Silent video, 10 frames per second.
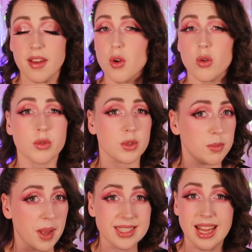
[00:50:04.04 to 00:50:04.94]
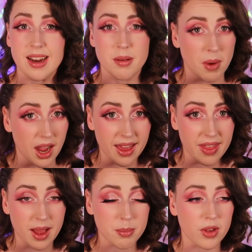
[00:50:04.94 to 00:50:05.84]
I, of course, respect and admire
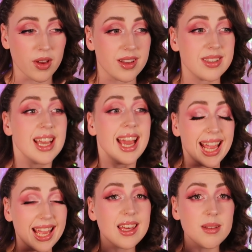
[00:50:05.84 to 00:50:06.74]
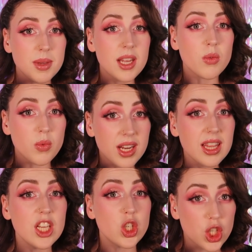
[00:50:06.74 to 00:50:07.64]
that because it can be a
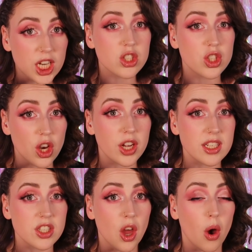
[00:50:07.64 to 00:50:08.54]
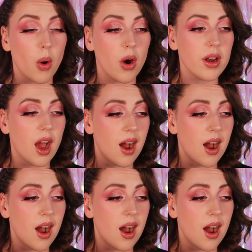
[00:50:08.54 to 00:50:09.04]
really shit journey to go on.